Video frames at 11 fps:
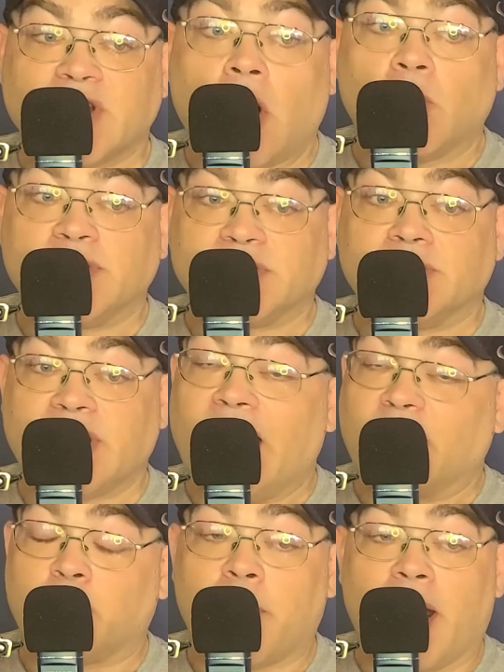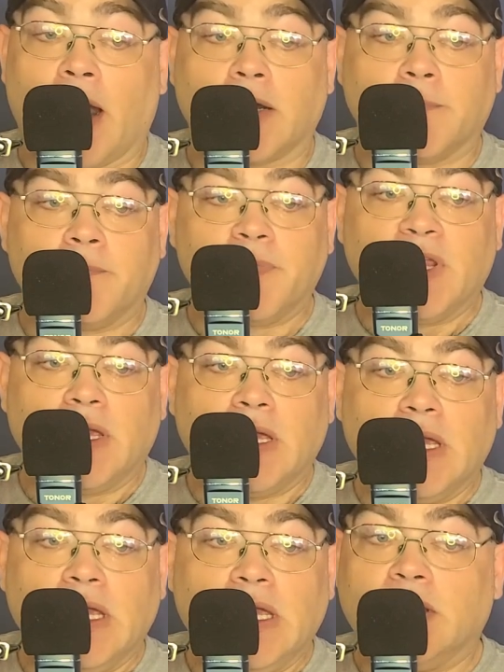is always good to have prepared.
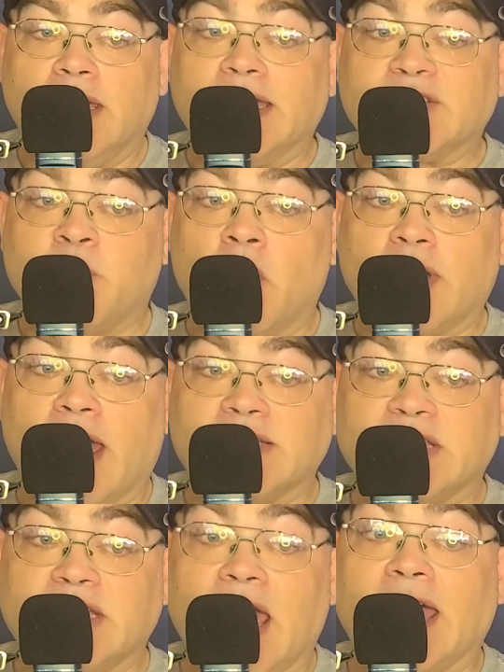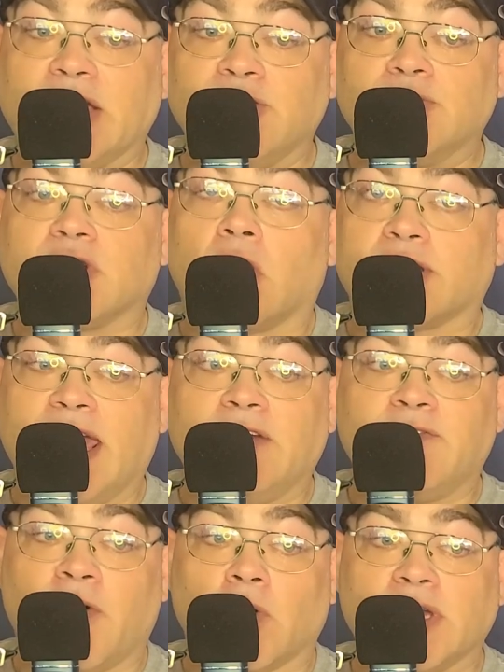He gets spellcasting and can use an arcane
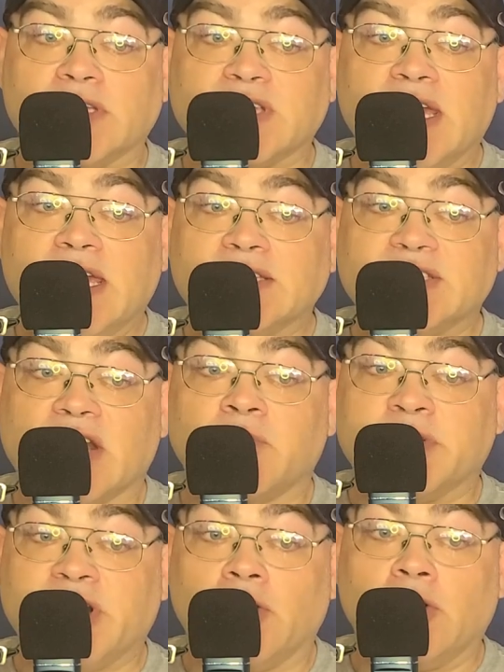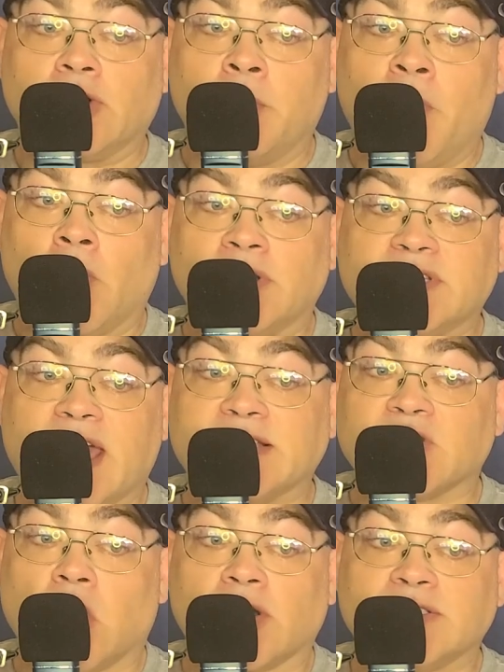focus instead of material components
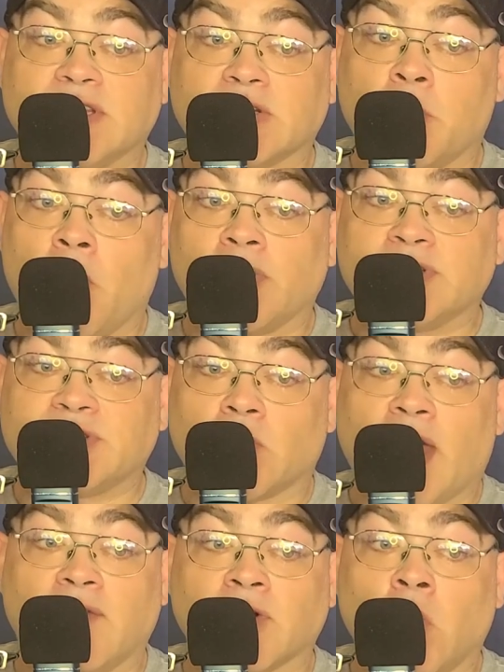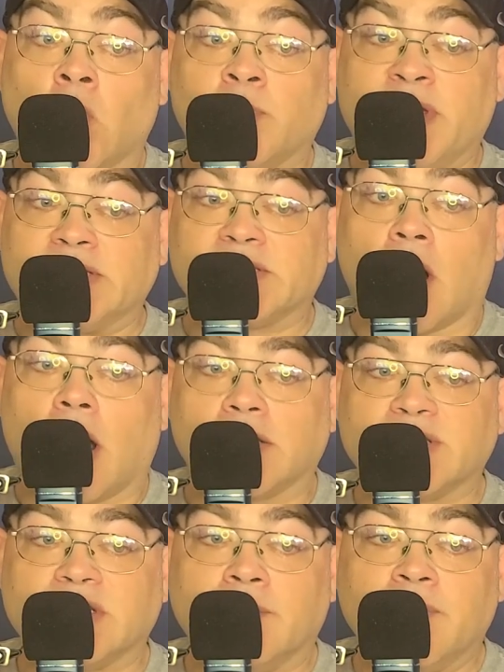as long as the components don't have a gold piece
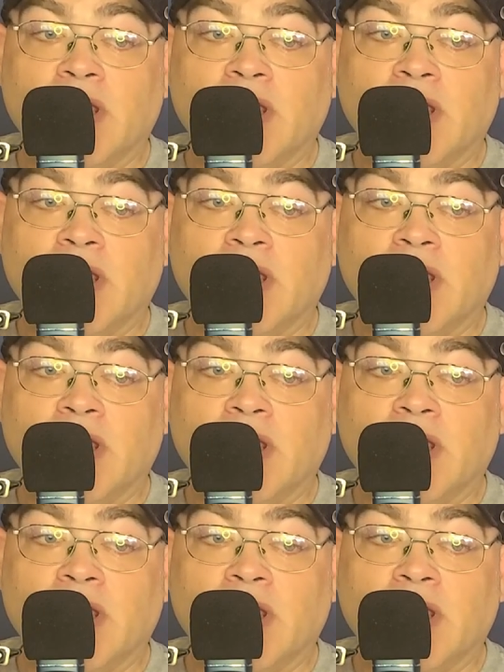cost.